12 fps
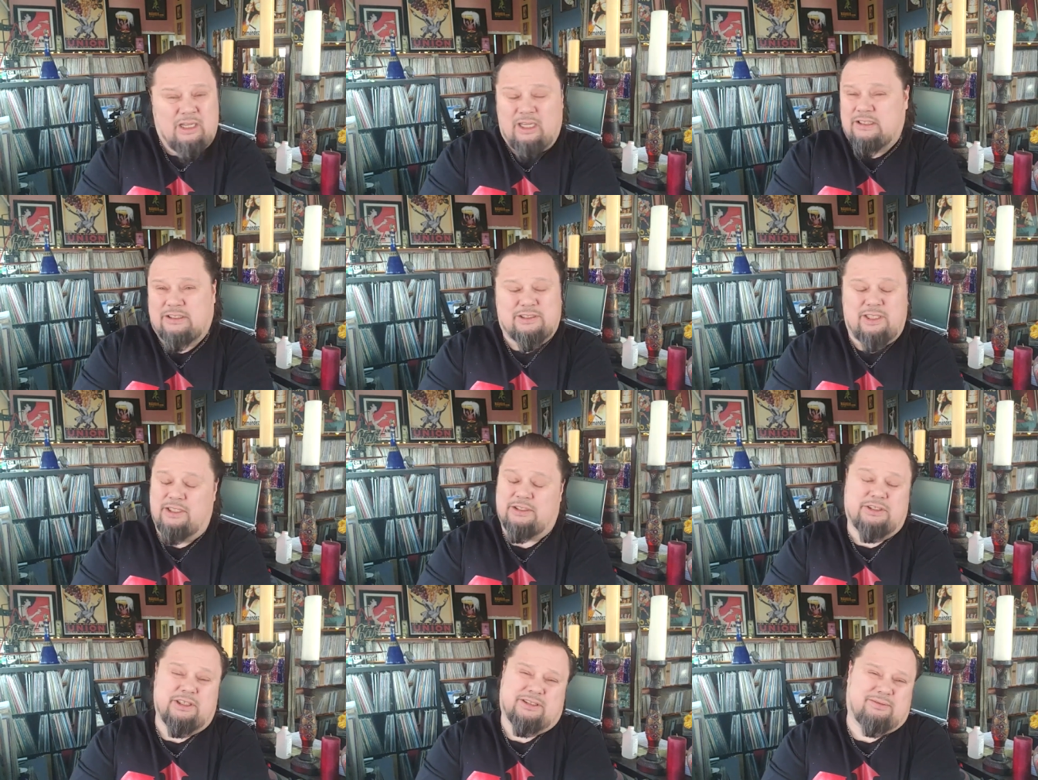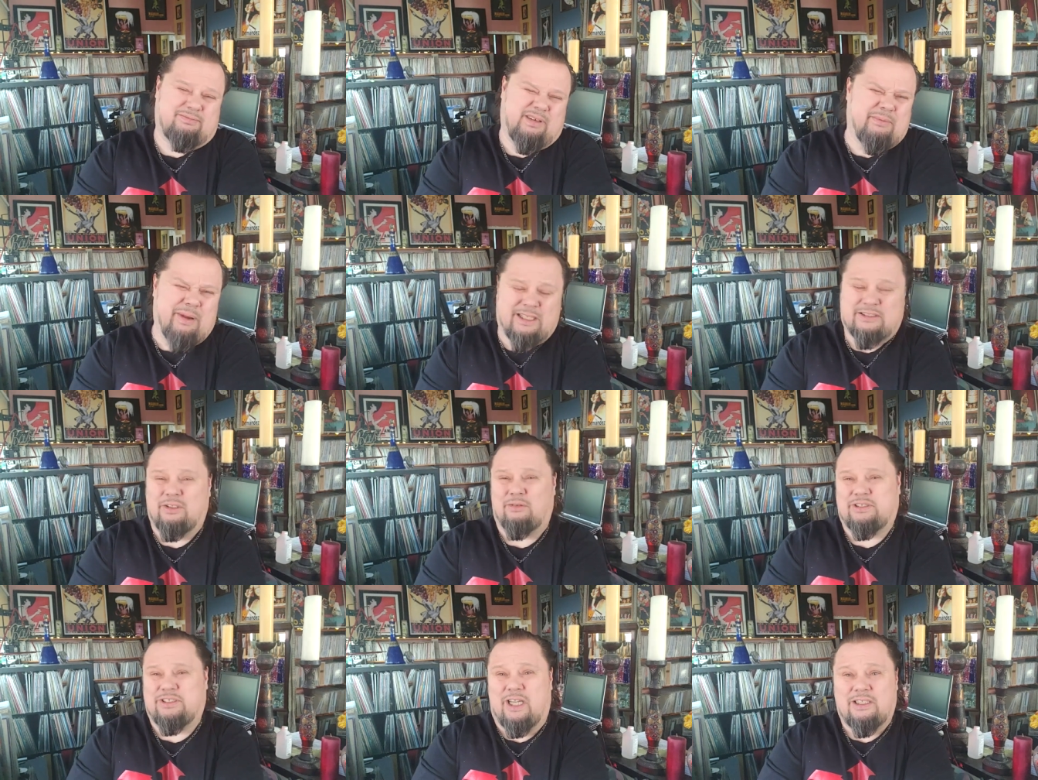It's it's just it makes no
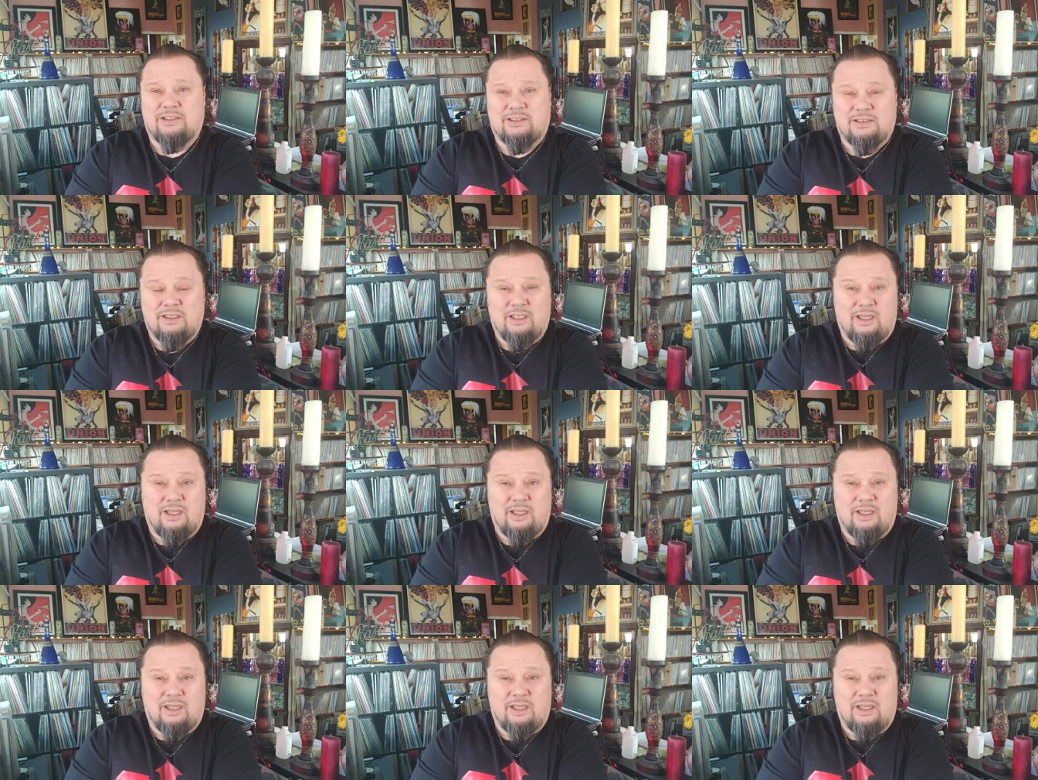sense.